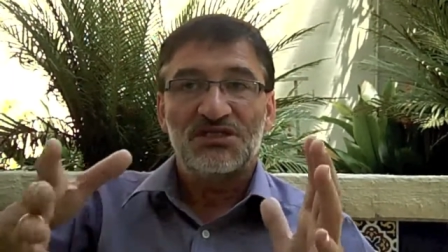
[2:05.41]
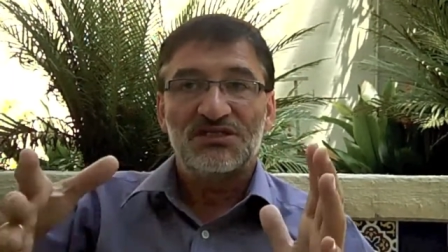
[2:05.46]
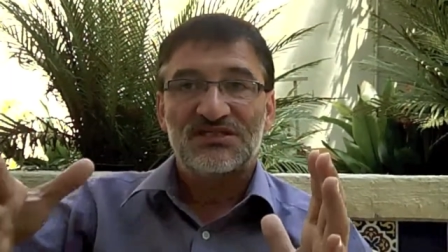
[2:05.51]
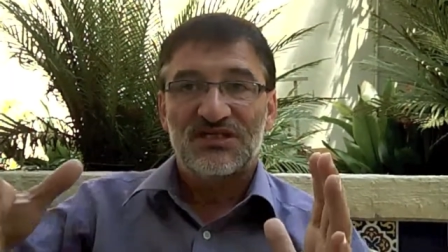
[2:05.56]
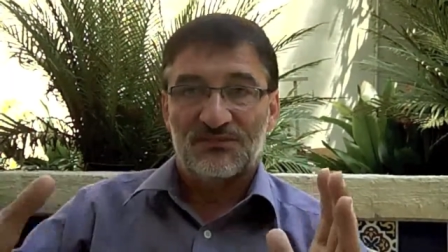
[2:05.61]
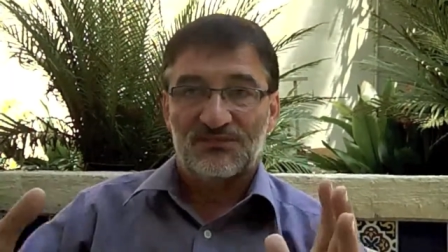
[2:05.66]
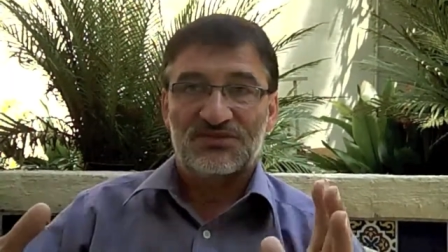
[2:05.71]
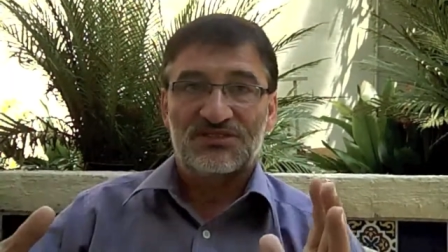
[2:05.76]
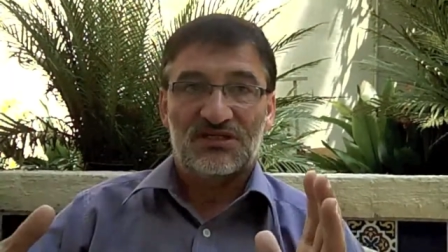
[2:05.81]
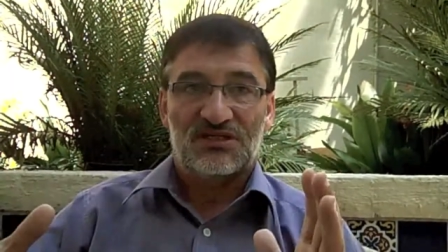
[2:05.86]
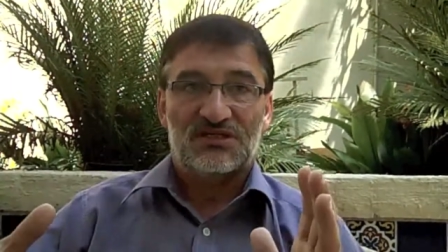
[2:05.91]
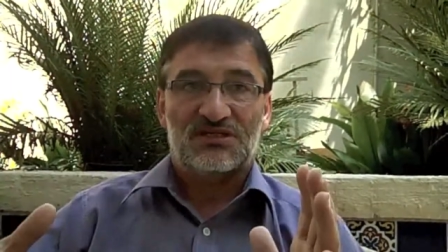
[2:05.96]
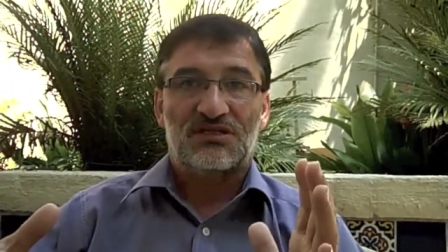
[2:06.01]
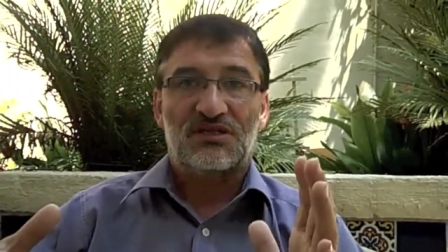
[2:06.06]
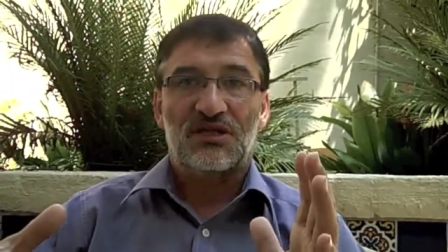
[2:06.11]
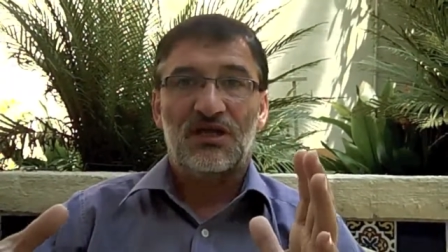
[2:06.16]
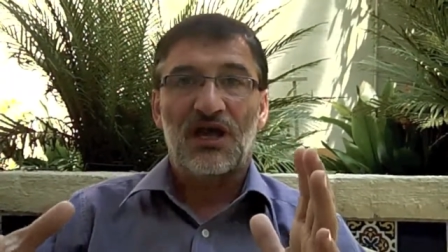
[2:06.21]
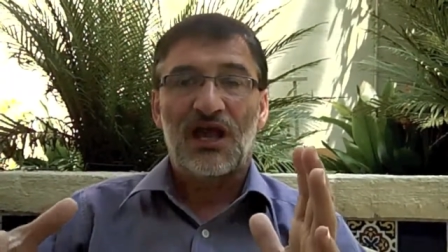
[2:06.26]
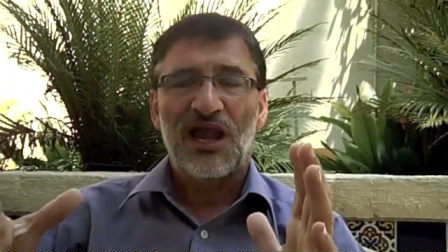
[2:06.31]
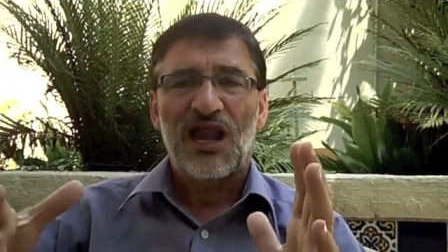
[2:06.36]
subset
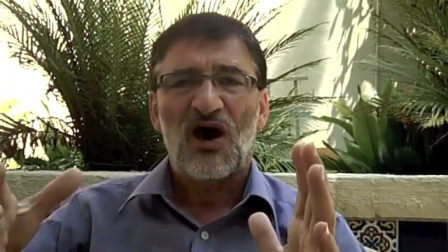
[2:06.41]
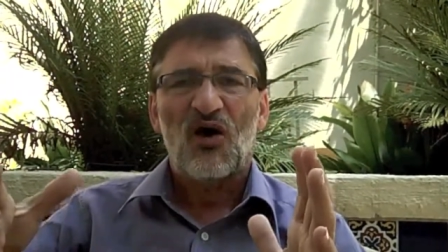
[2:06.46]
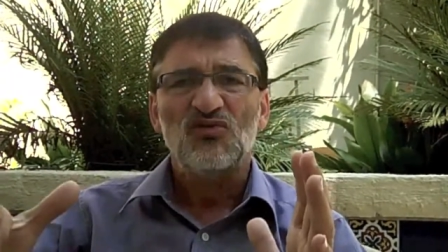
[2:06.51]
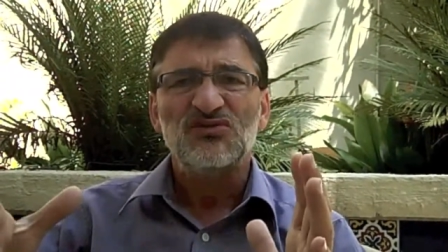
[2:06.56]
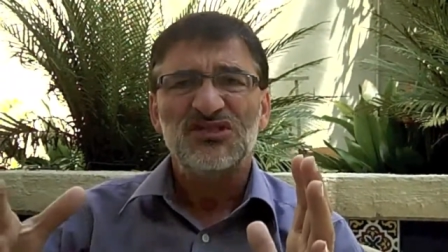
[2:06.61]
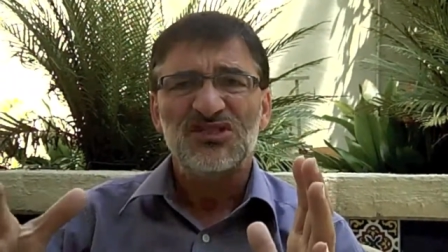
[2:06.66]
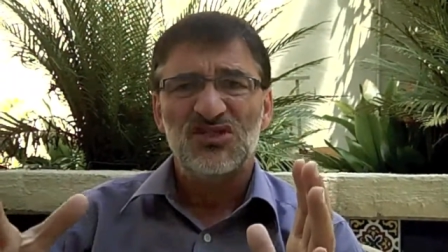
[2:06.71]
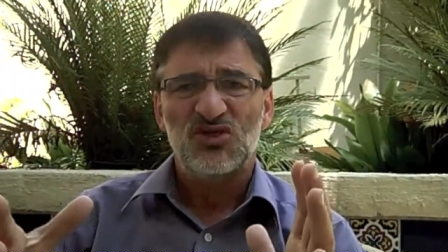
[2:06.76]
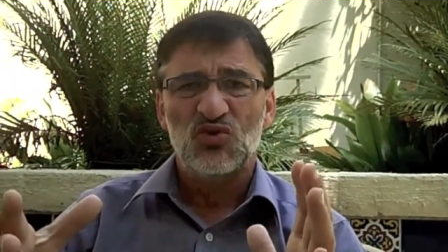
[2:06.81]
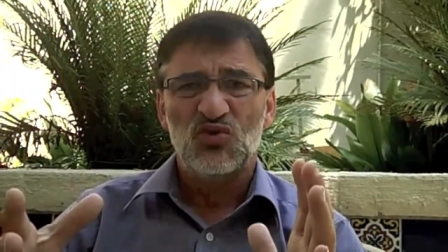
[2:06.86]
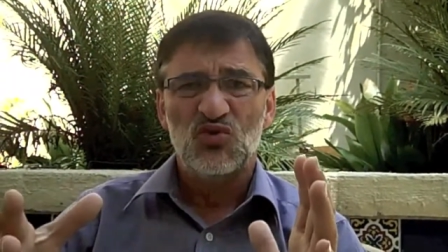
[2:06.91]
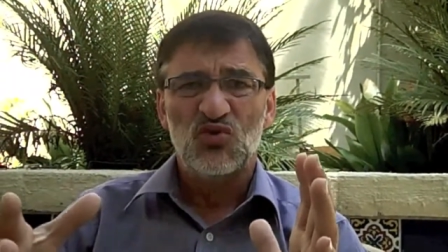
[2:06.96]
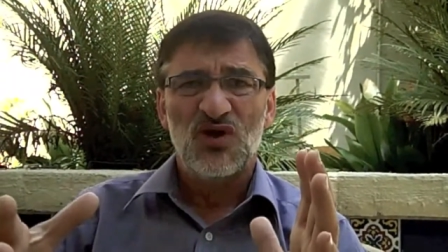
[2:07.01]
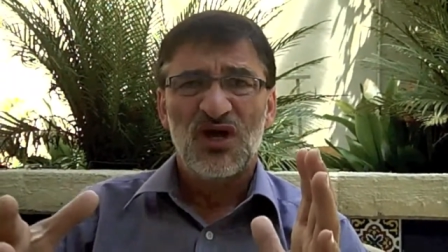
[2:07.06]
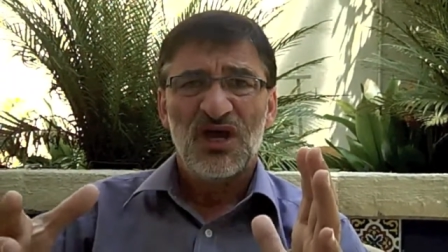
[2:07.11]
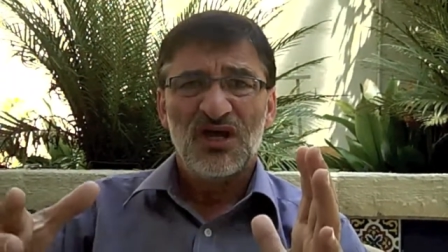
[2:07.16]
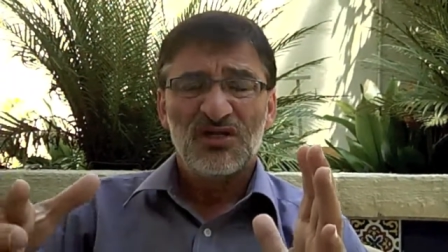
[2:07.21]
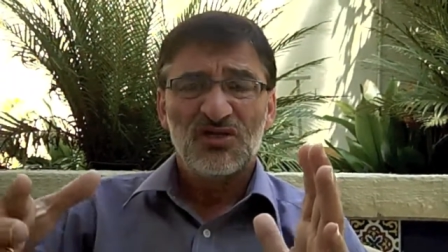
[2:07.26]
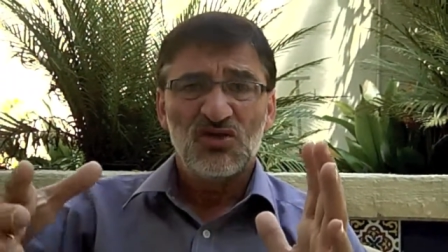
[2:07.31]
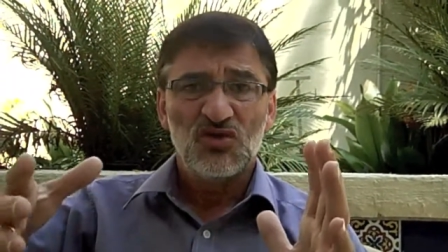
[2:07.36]
allows you
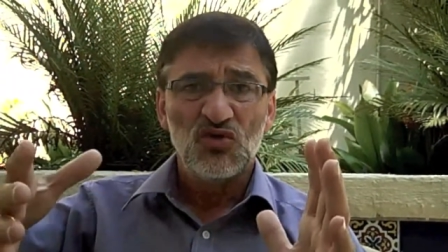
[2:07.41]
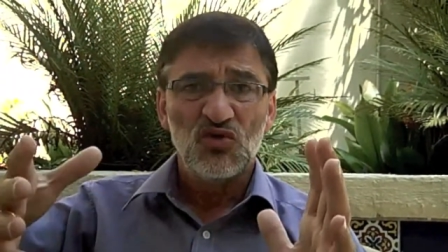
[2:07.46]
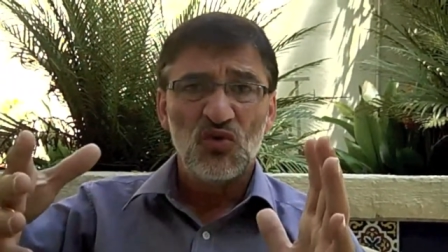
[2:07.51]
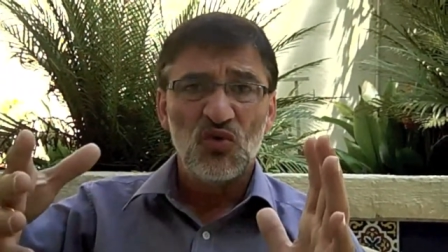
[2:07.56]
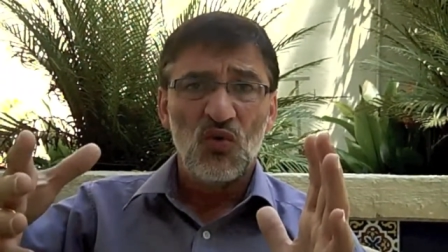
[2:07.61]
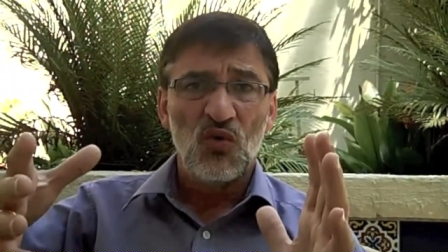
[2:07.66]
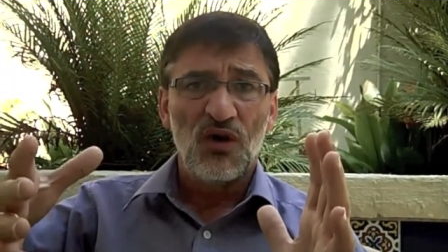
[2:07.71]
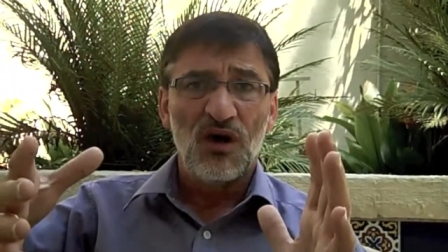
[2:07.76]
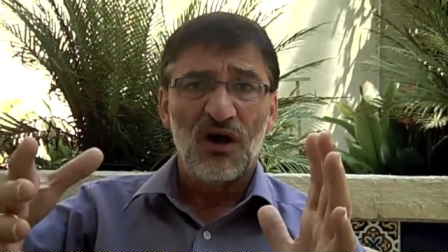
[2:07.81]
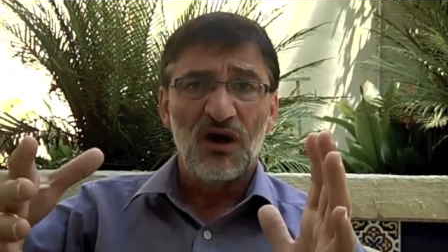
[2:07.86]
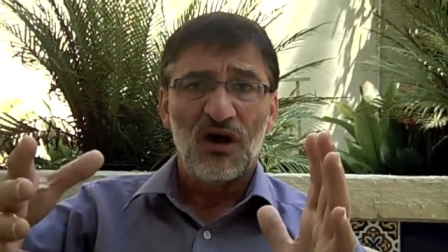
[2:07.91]
to